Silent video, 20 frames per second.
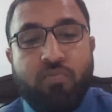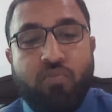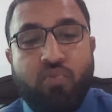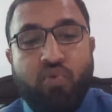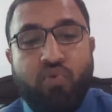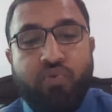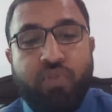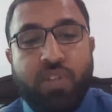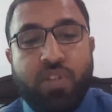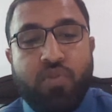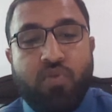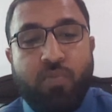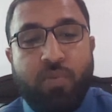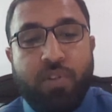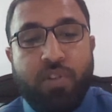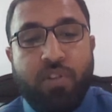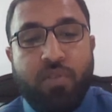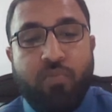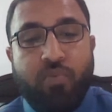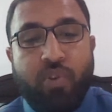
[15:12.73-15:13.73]
move this
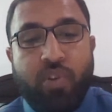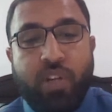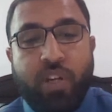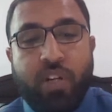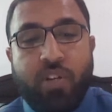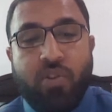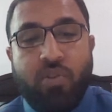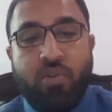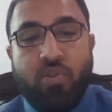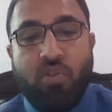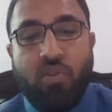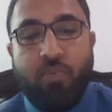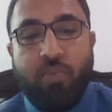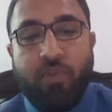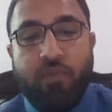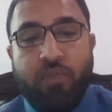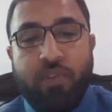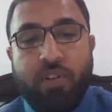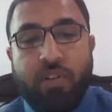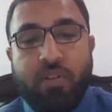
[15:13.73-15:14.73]
commercial project on top
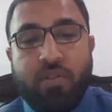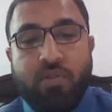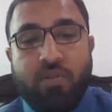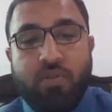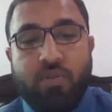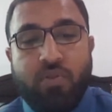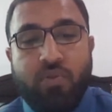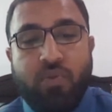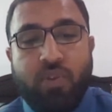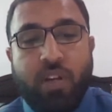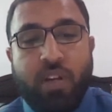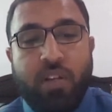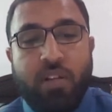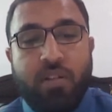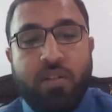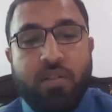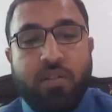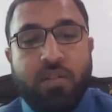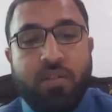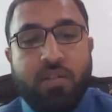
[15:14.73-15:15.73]
of it, so you
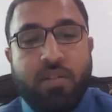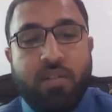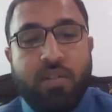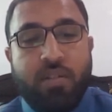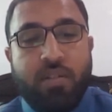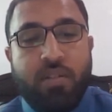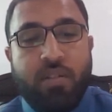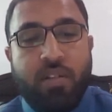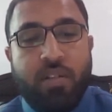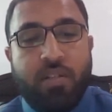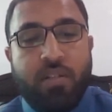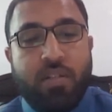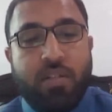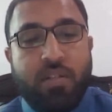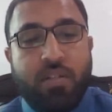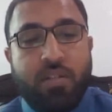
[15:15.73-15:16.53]
can just